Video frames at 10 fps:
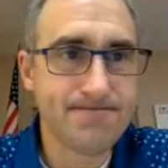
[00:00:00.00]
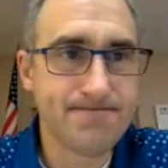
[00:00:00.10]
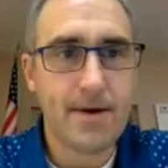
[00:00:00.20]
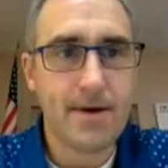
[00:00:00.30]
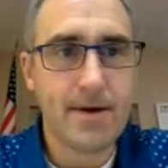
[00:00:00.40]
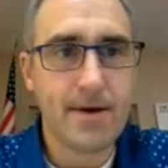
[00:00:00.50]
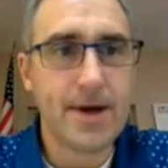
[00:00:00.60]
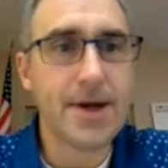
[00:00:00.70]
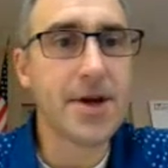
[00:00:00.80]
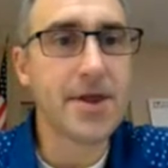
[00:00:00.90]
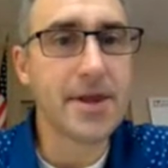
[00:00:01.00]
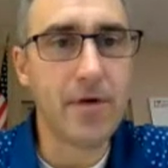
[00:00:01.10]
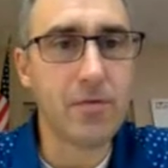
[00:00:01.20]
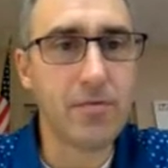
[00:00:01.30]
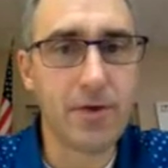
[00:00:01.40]
a limited cell
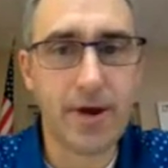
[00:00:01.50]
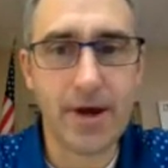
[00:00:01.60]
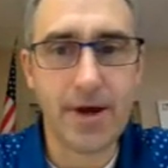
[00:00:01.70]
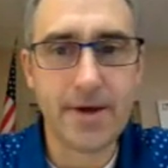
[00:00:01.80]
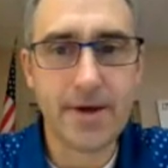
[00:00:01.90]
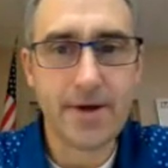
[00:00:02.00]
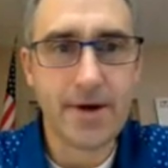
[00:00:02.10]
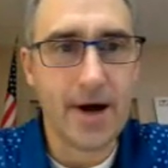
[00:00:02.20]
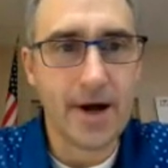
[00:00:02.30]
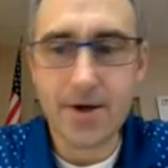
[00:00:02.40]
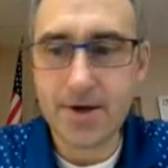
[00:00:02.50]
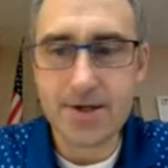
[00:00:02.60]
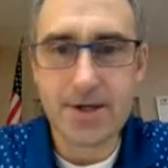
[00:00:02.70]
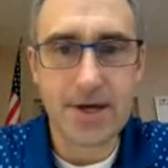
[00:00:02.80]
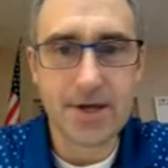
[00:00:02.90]
phone plan, I could
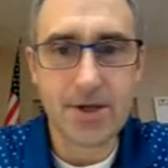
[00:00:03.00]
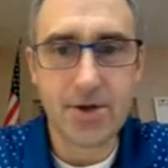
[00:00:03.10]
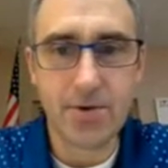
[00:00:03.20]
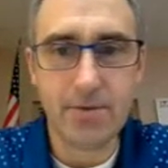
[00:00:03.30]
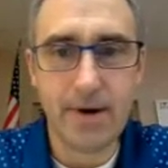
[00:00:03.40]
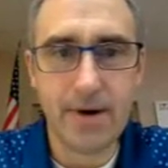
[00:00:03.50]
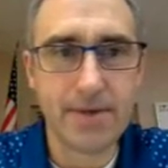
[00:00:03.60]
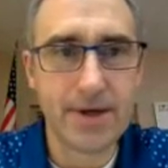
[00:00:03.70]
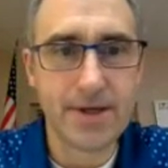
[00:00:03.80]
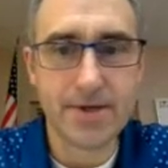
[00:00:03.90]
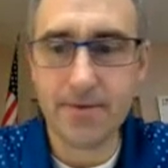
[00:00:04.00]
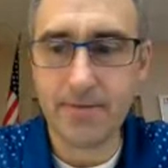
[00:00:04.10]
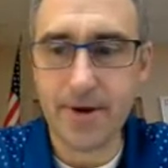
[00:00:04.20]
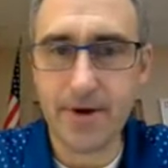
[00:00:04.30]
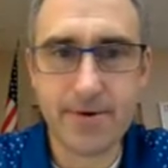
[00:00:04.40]
take 2 of my beans from
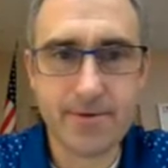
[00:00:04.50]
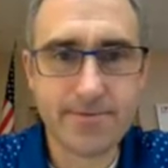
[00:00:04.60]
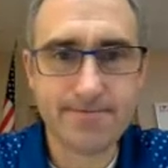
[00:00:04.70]
there,